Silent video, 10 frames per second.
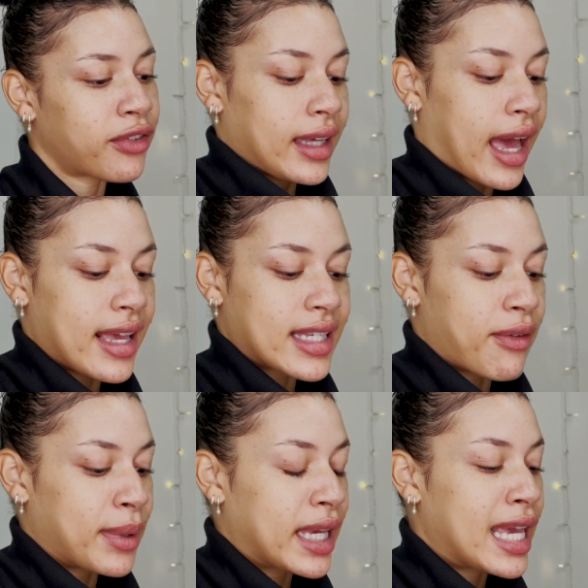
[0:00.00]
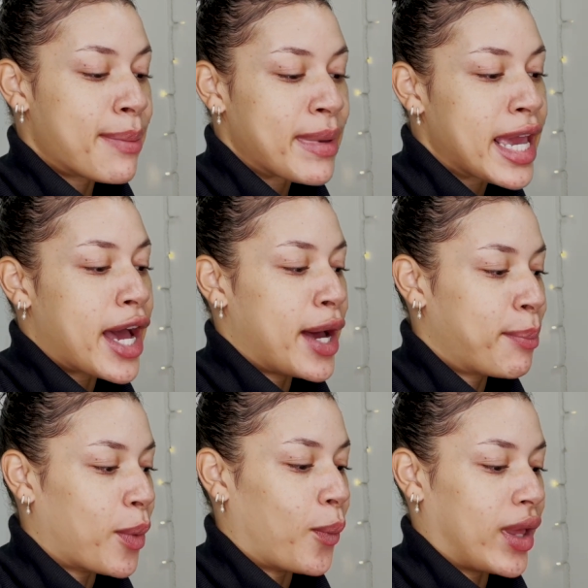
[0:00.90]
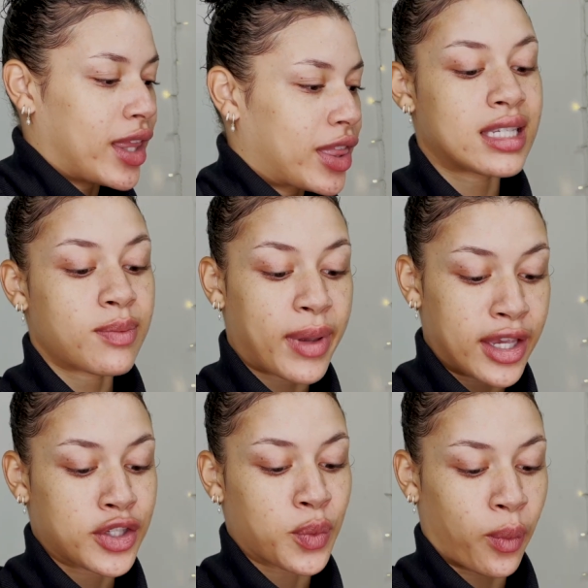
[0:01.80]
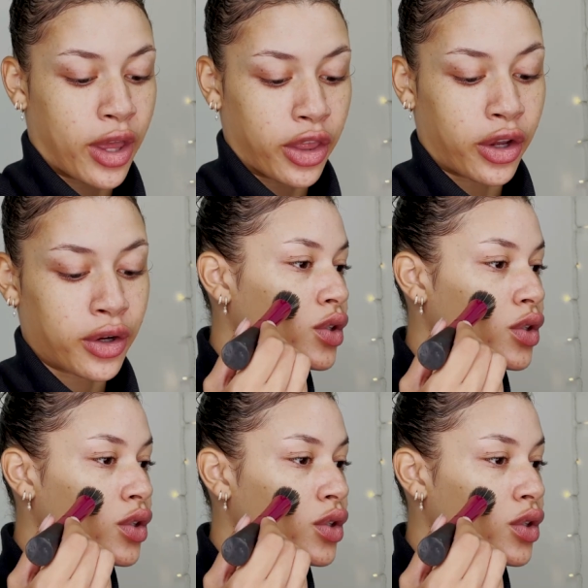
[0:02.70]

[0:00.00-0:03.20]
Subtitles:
Guys, I've been keeping up with space weather.